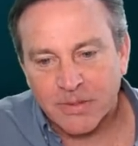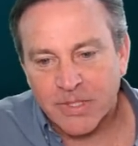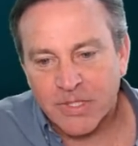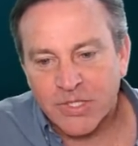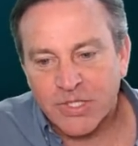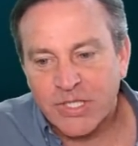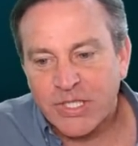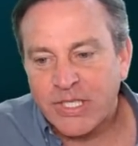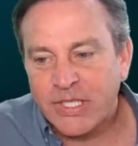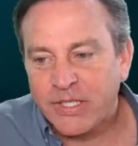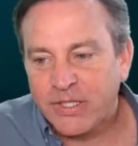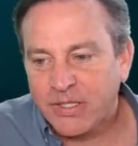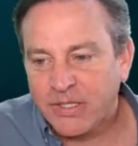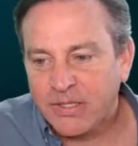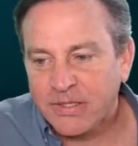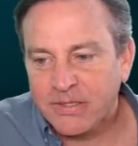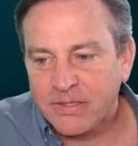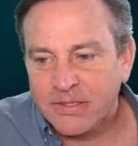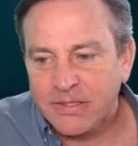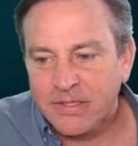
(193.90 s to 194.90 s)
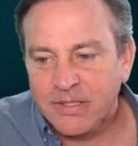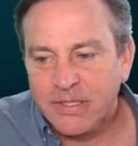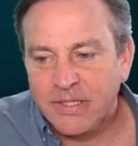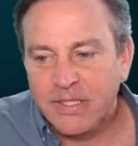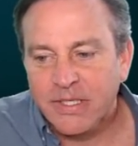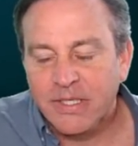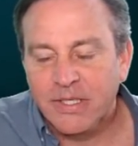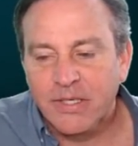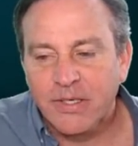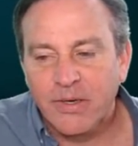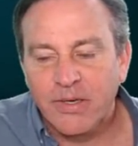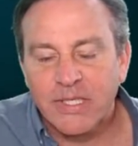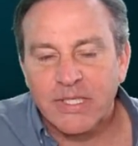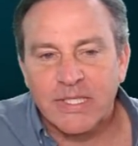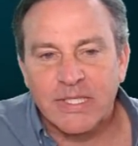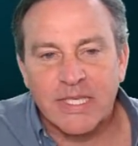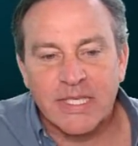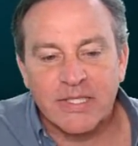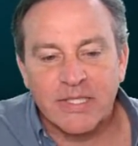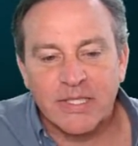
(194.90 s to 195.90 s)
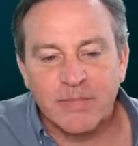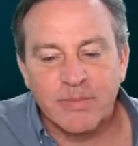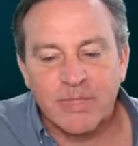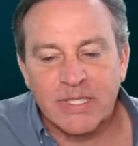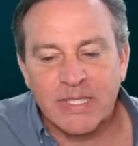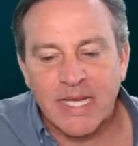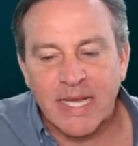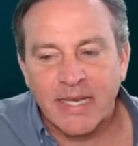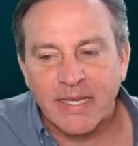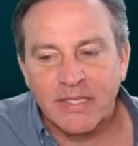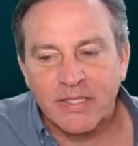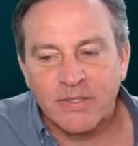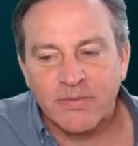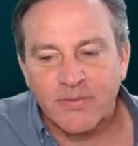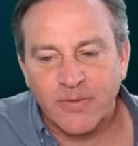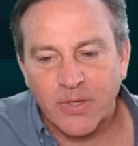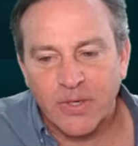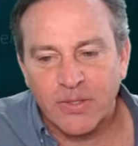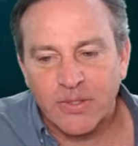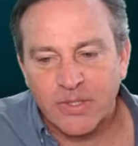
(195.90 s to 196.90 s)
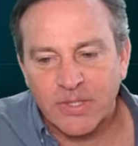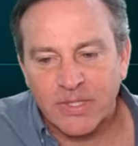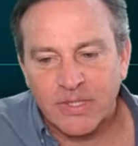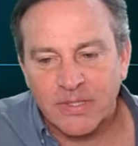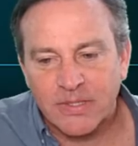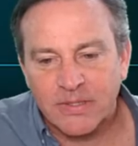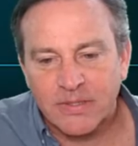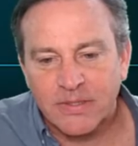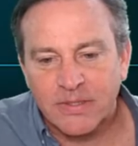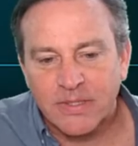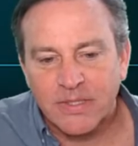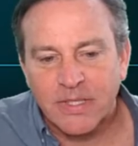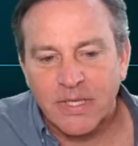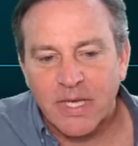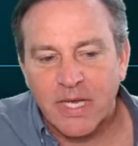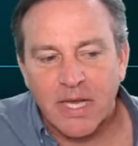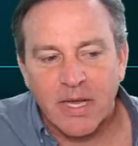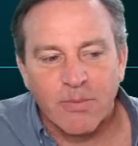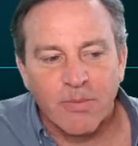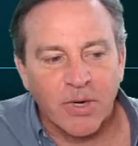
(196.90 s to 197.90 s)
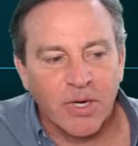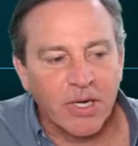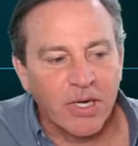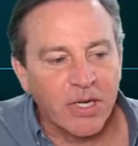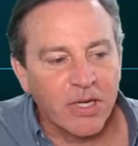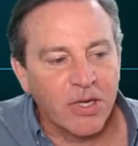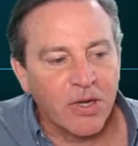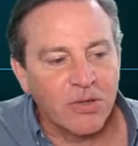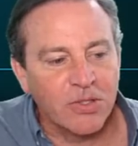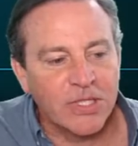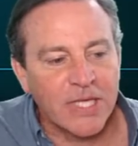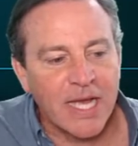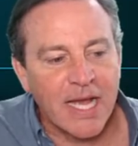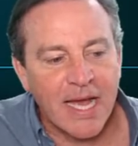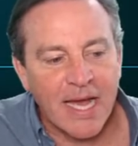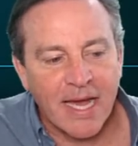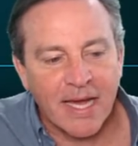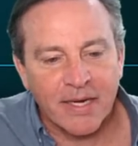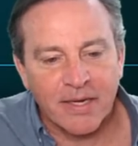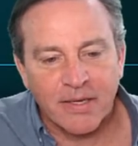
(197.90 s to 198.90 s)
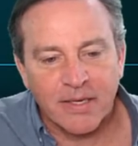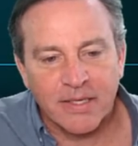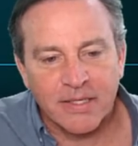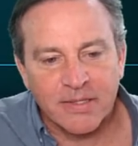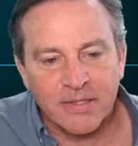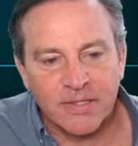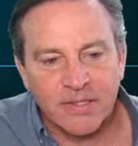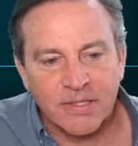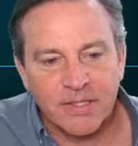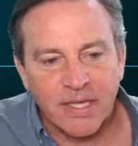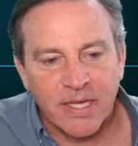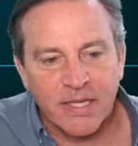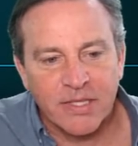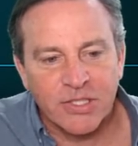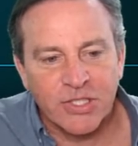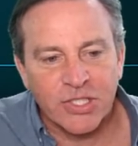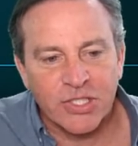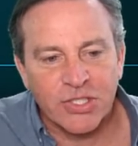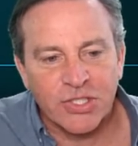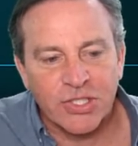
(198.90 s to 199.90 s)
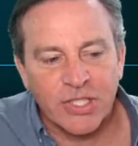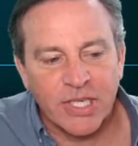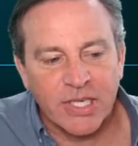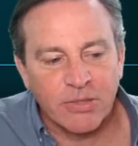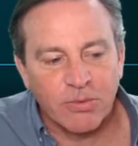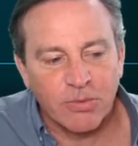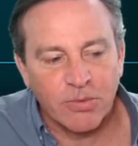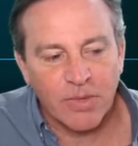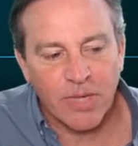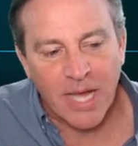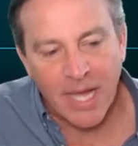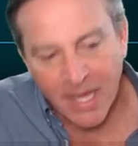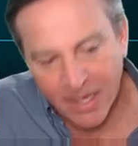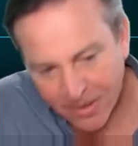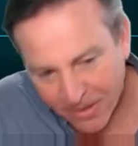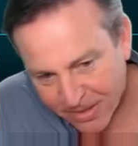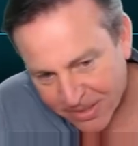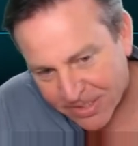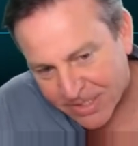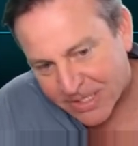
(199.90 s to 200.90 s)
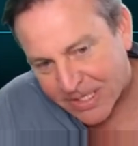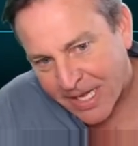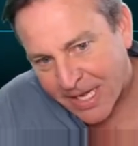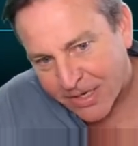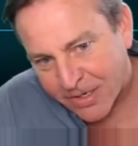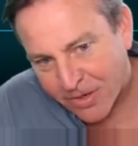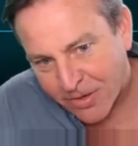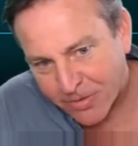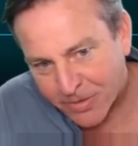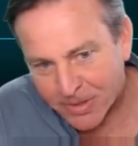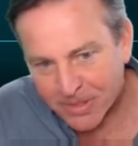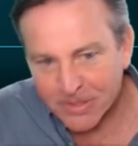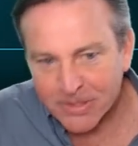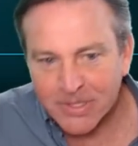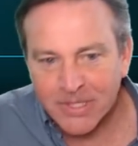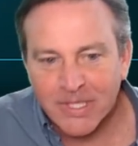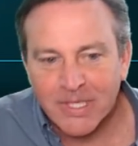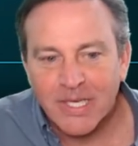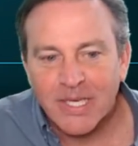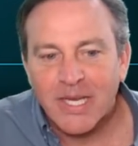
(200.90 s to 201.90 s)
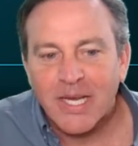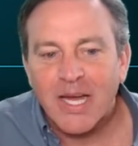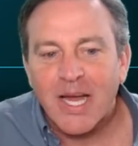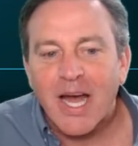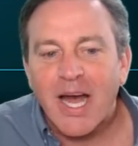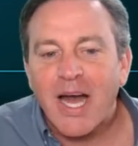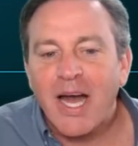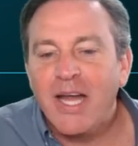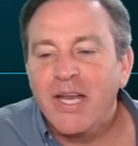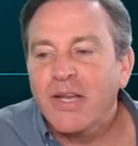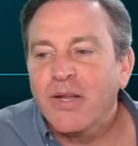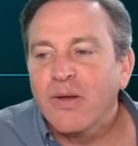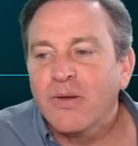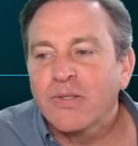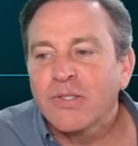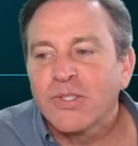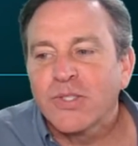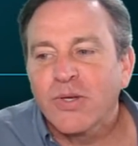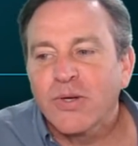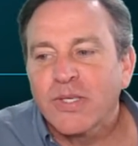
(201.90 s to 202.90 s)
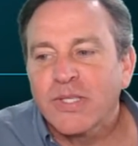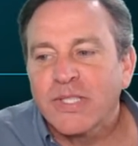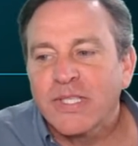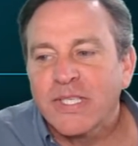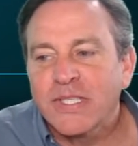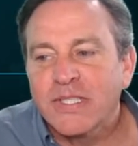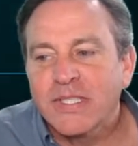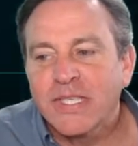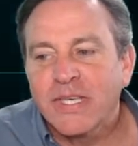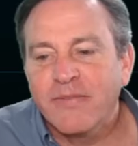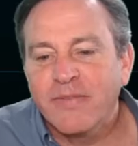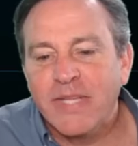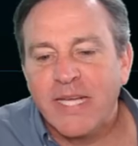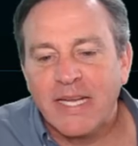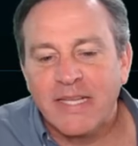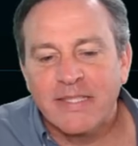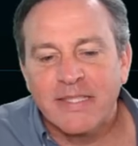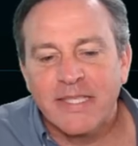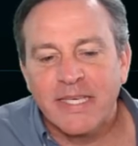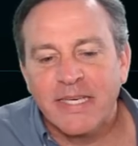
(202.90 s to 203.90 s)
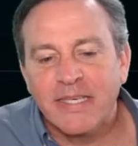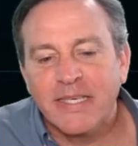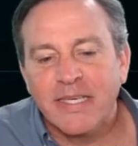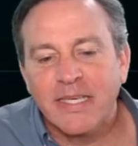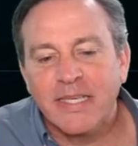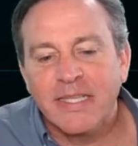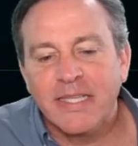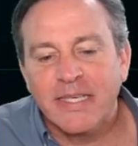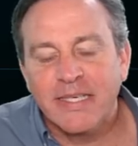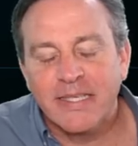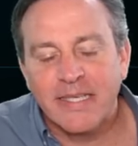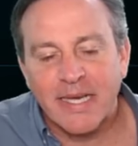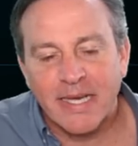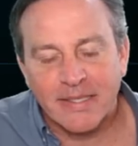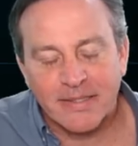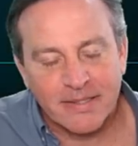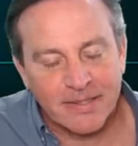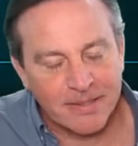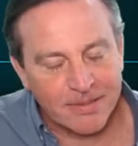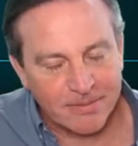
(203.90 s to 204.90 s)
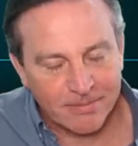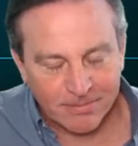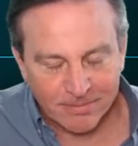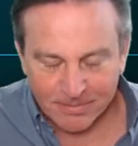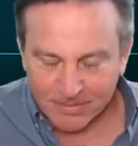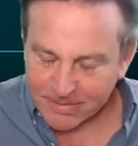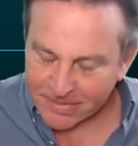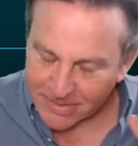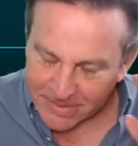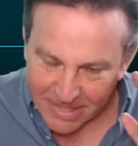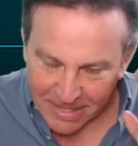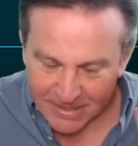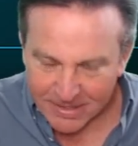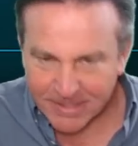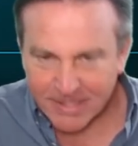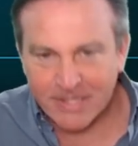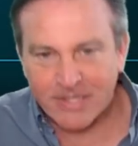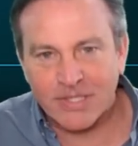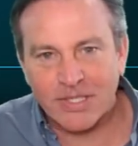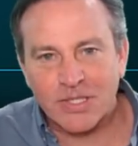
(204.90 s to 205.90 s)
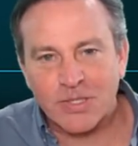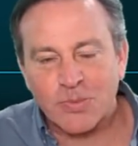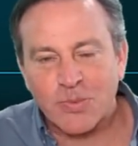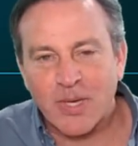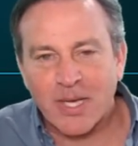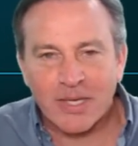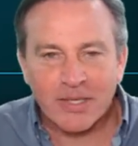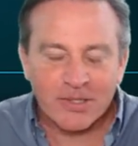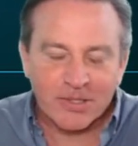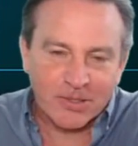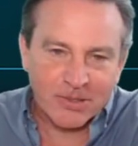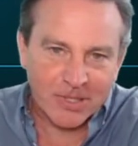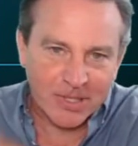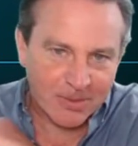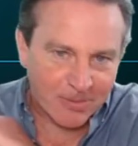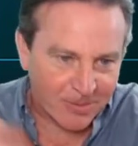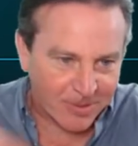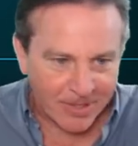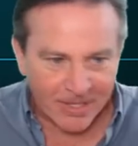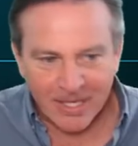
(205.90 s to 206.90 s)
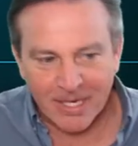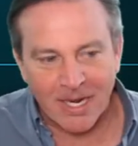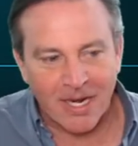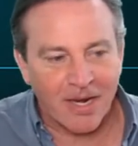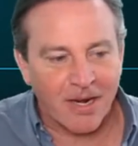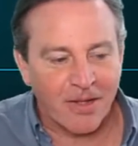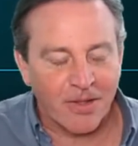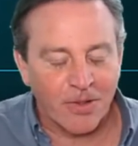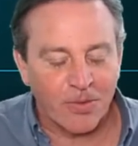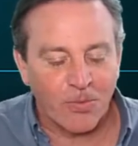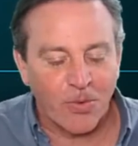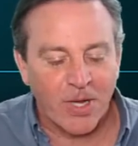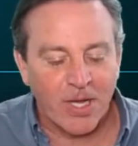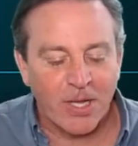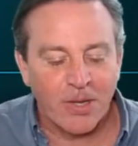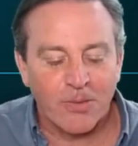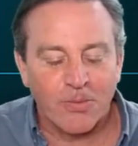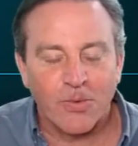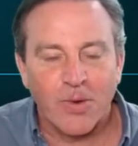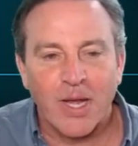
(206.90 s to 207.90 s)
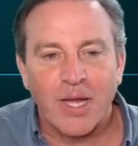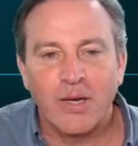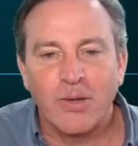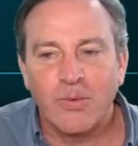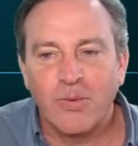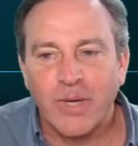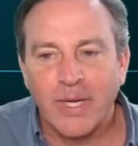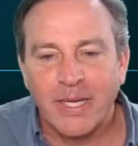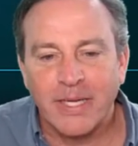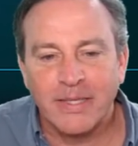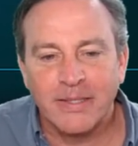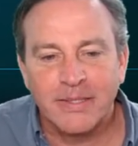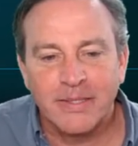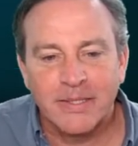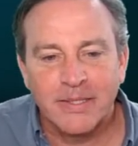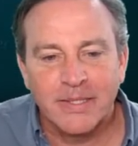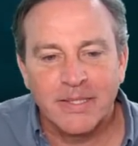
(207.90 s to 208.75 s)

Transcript: or this gear, go to System Settings first, and we're going to go to Add-ons, and just change Add-ons, slide over, Unknown Sources, give that a tick, and click Yes. That's the easiest way to do it. We'll get it out of the way right away.